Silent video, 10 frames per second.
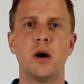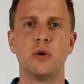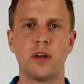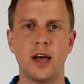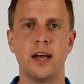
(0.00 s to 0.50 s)

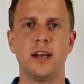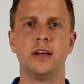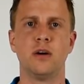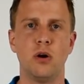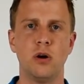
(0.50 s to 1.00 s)
about
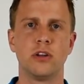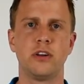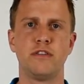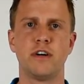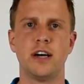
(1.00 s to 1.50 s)
adding all
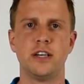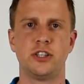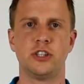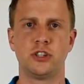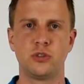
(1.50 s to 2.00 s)
the
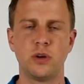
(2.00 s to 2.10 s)
devices